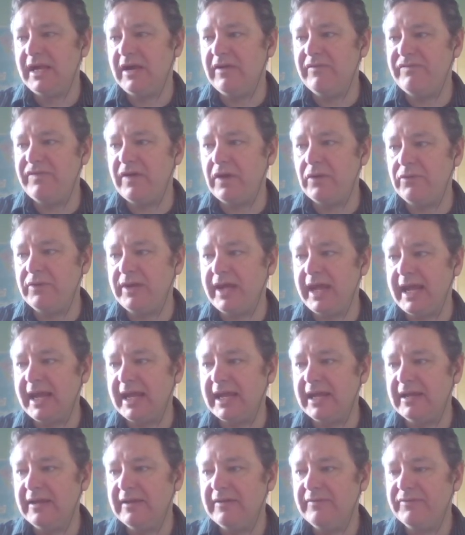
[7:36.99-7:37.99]

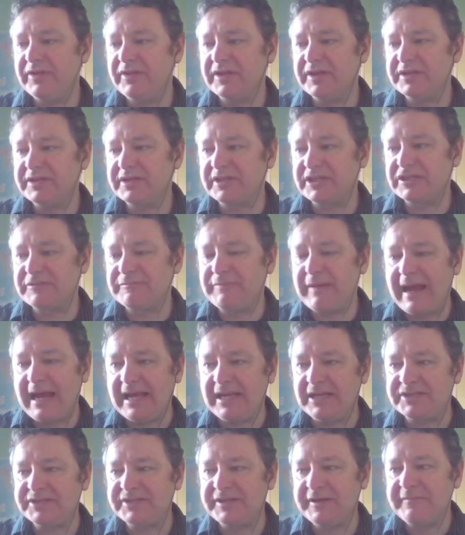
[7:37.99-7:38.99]
evoking the
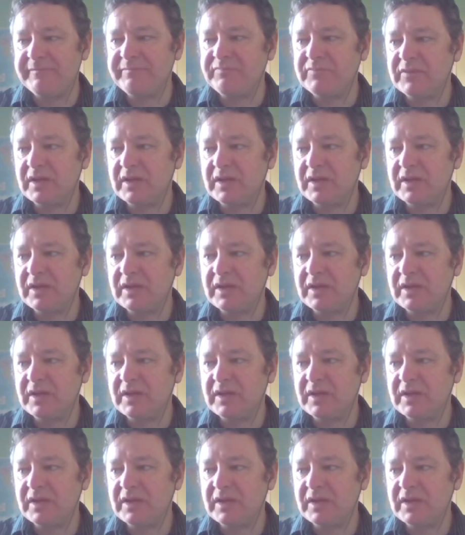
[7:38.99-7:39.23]
space.